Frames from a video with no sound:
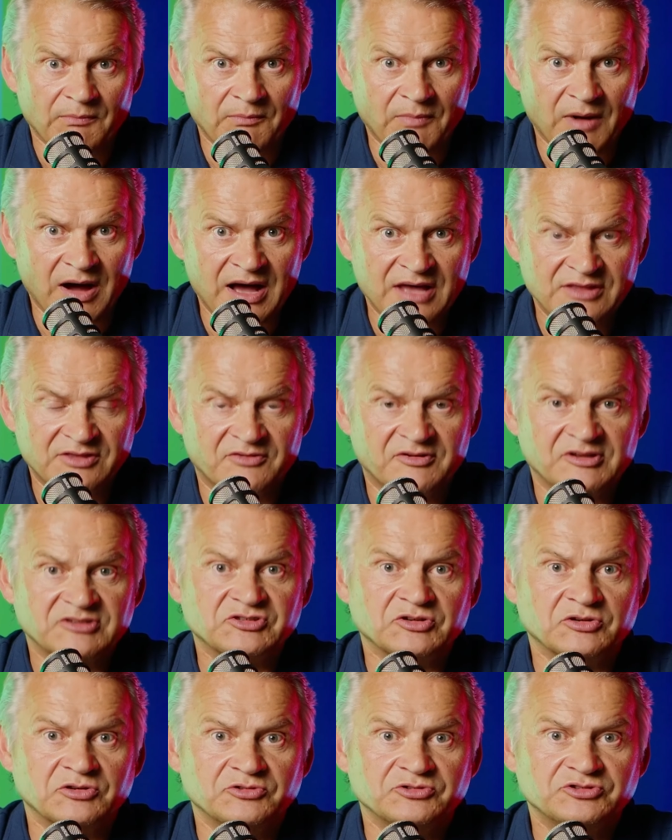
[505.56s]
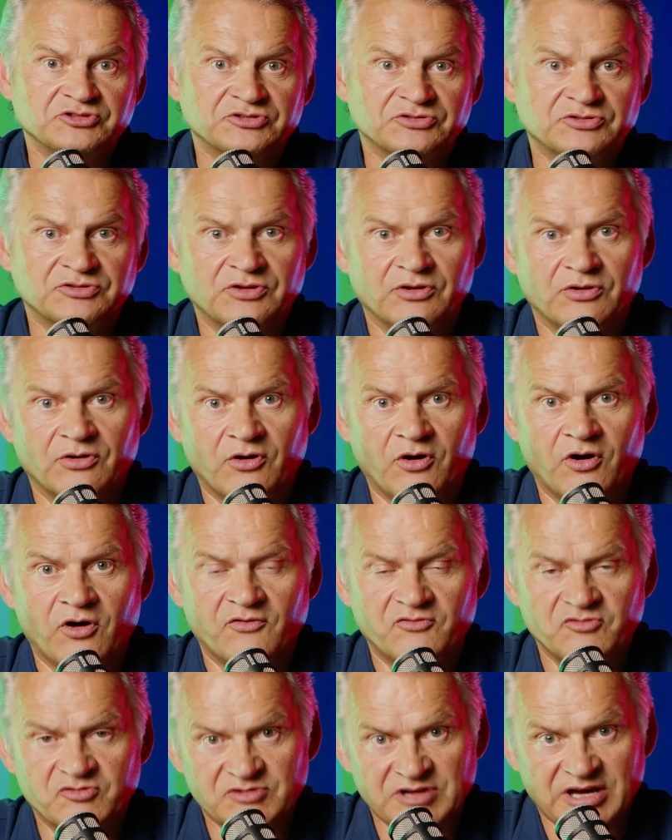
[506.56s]
by the resolution
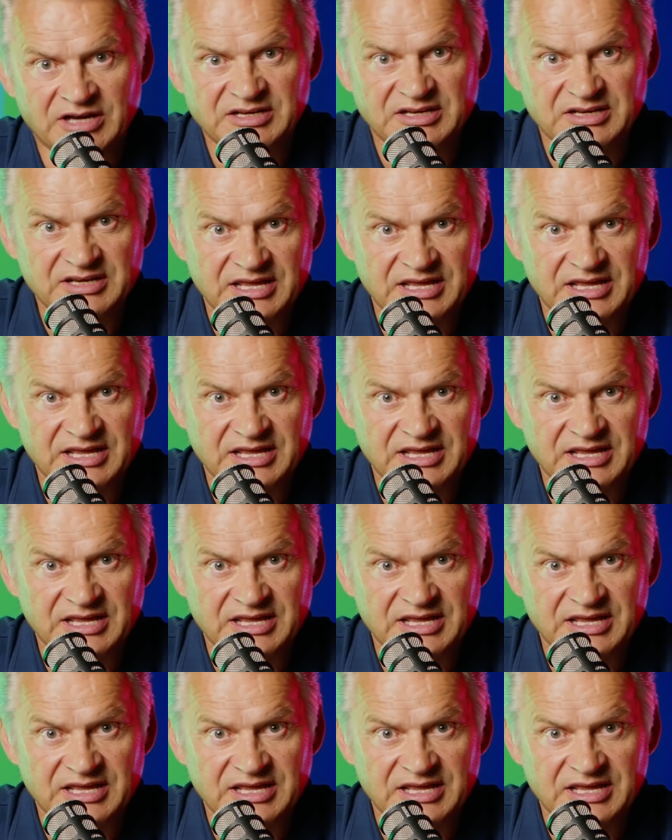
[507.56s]
of United